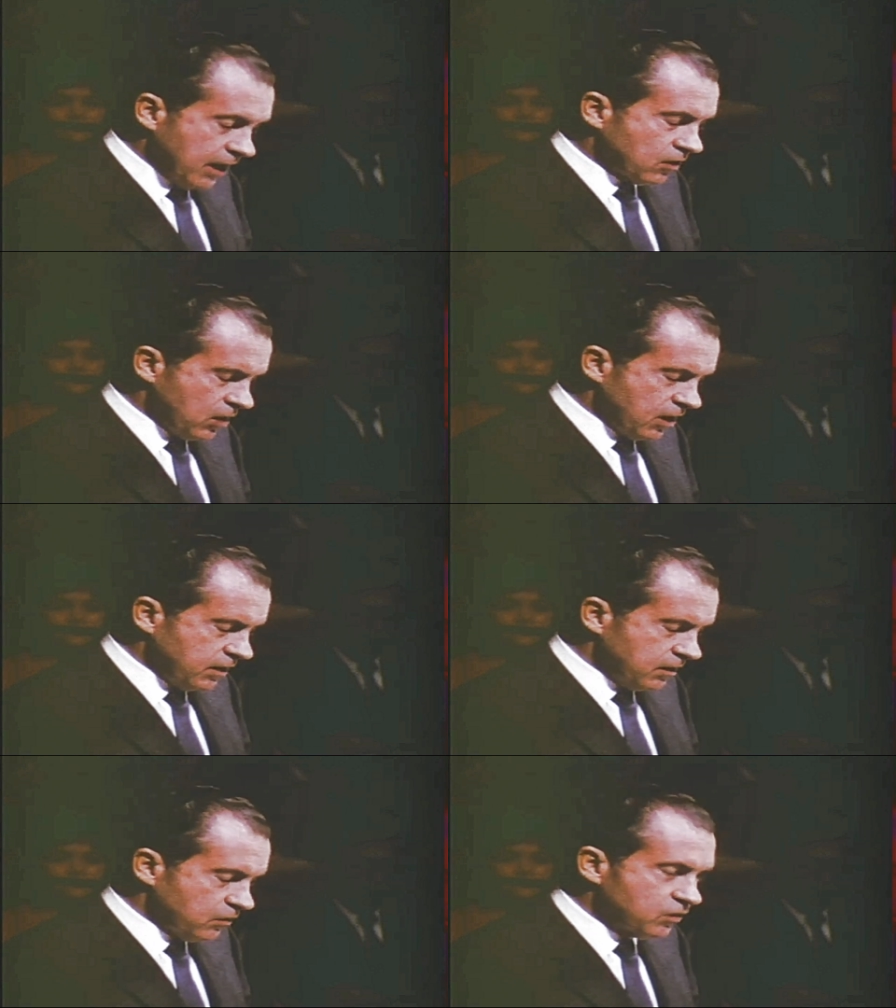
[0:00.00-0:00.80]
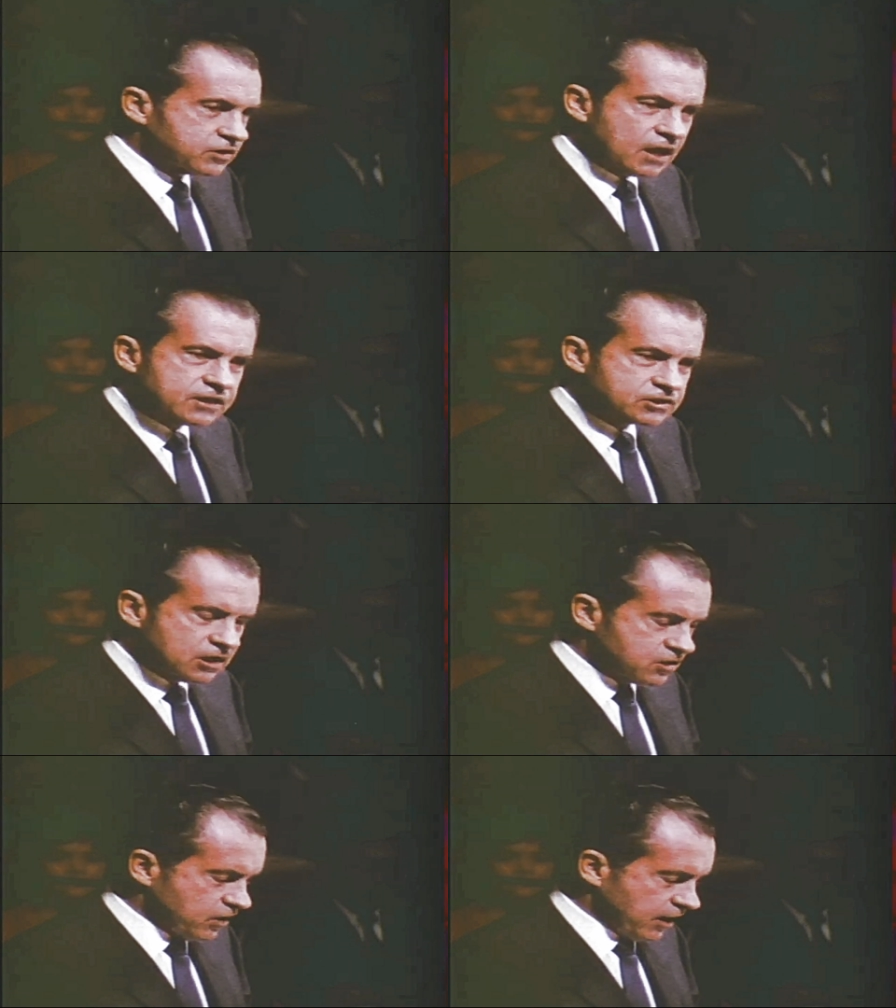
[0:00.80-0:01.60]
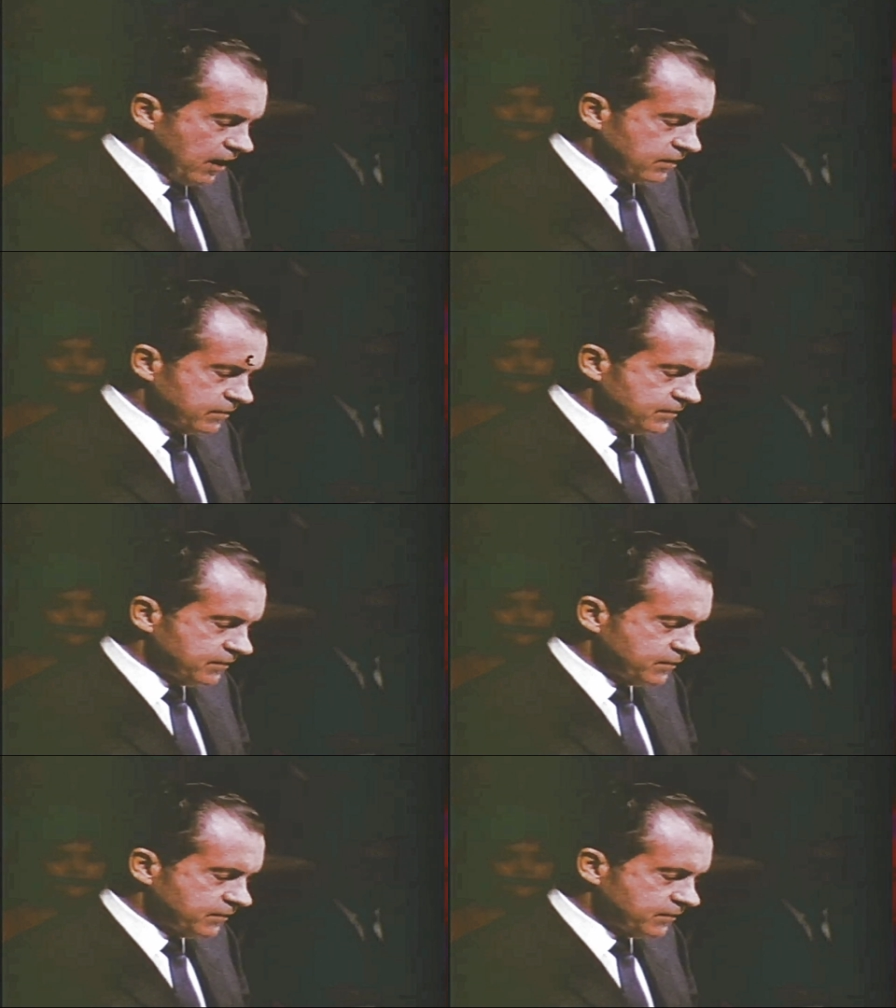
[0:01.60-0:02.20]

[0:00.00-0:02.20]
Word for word: Hanoi would take this into account.